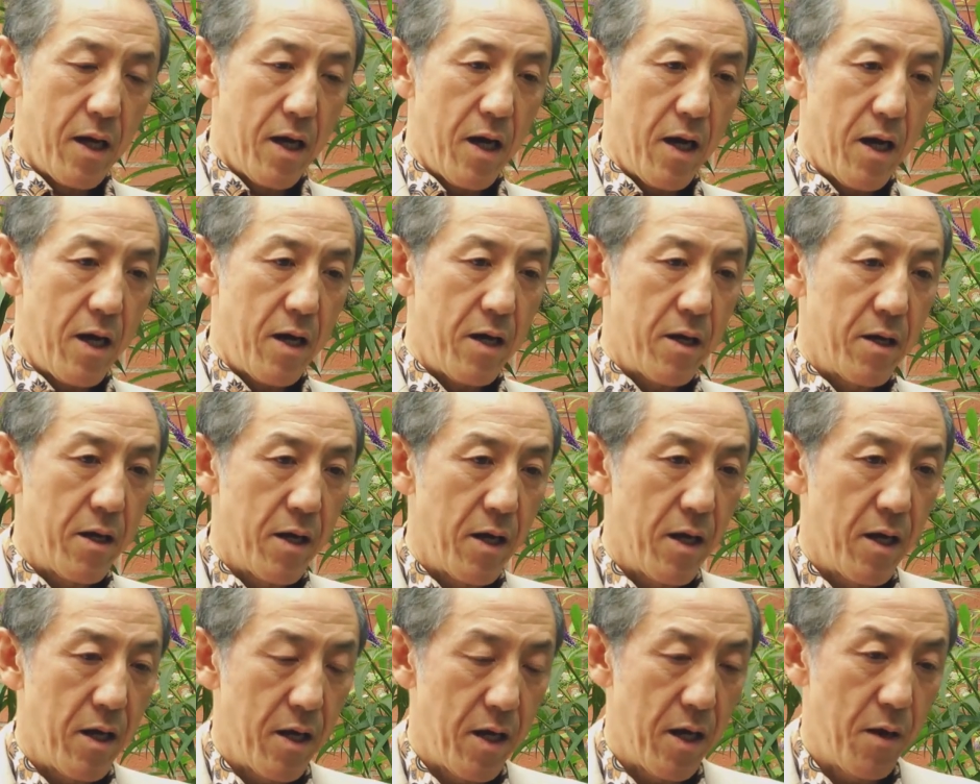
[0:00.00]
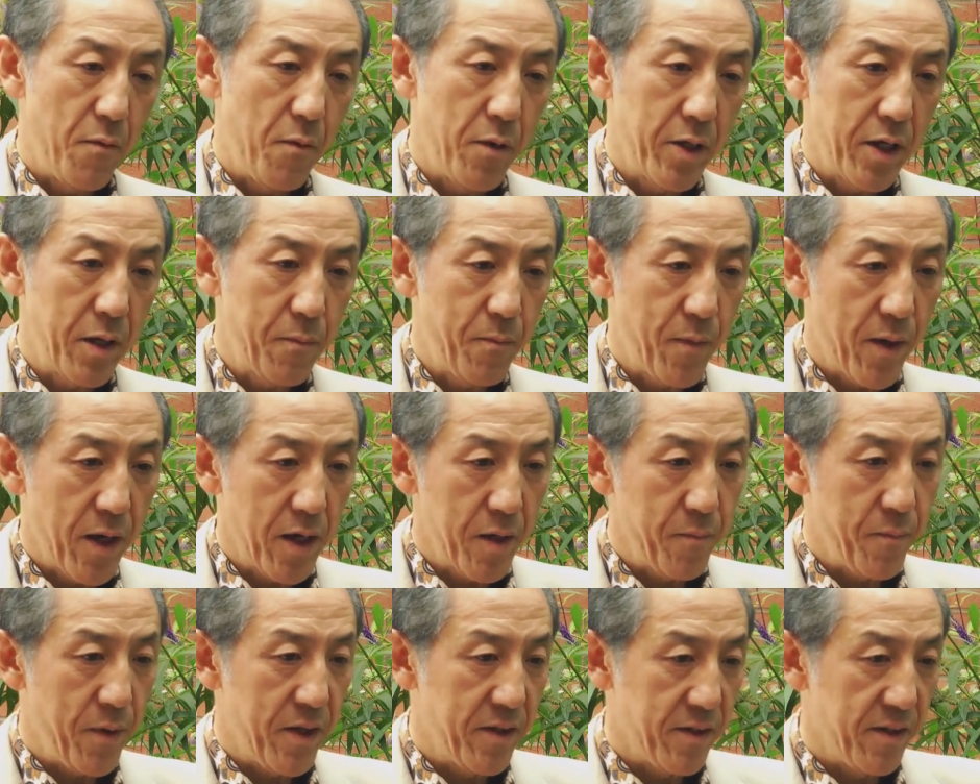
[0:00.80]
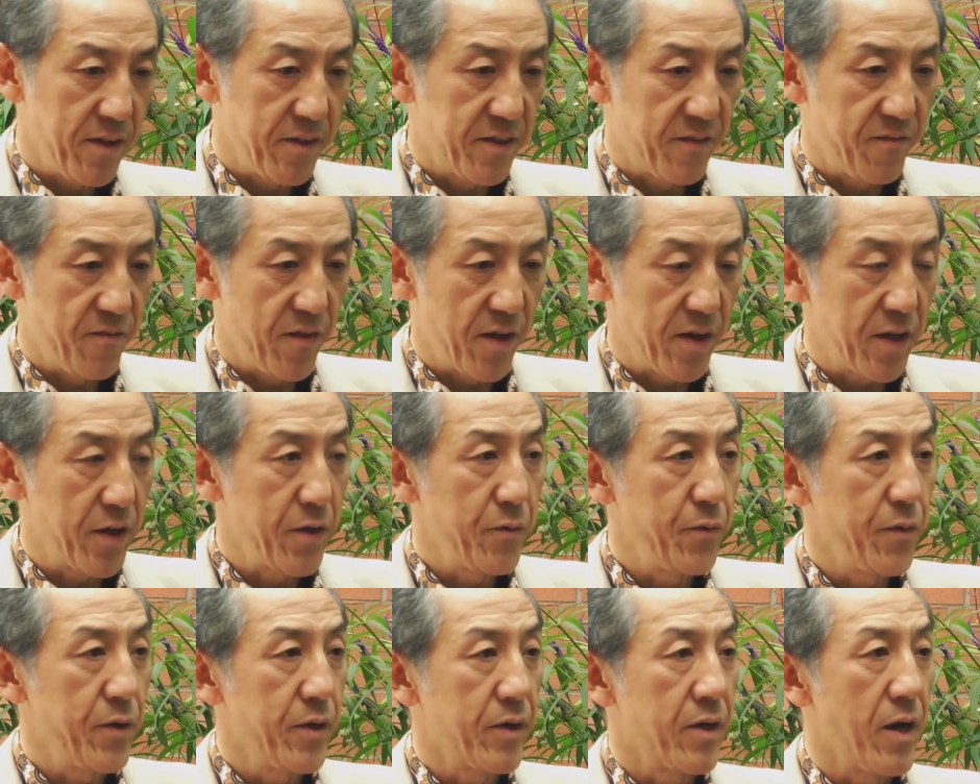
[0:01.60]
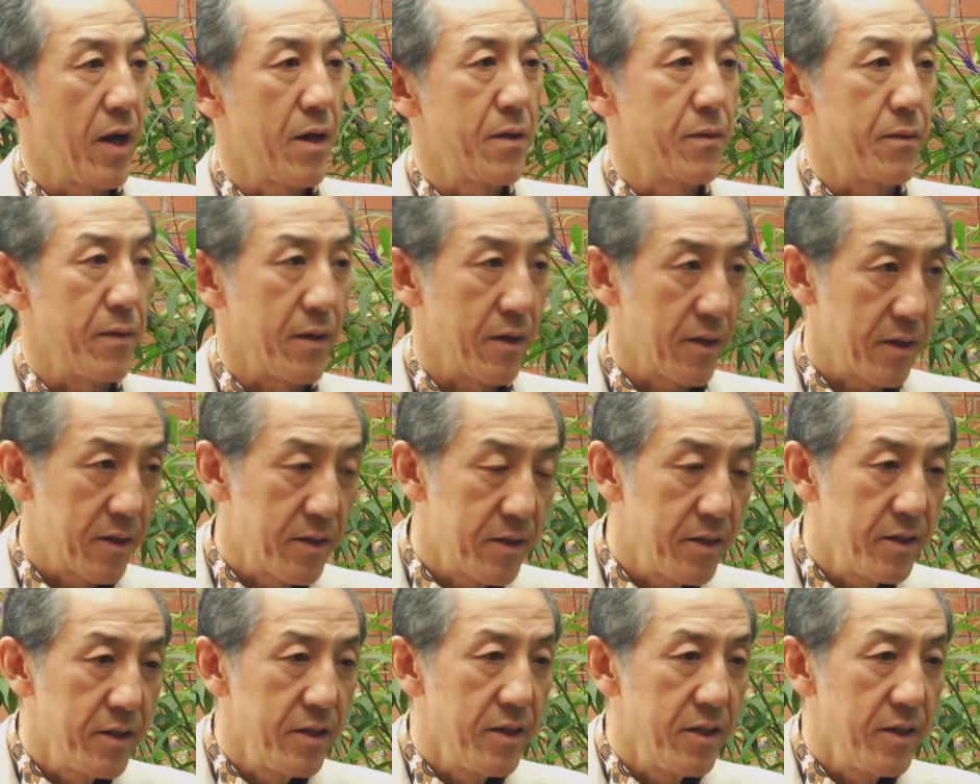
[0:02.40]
Our department is very unique, I think.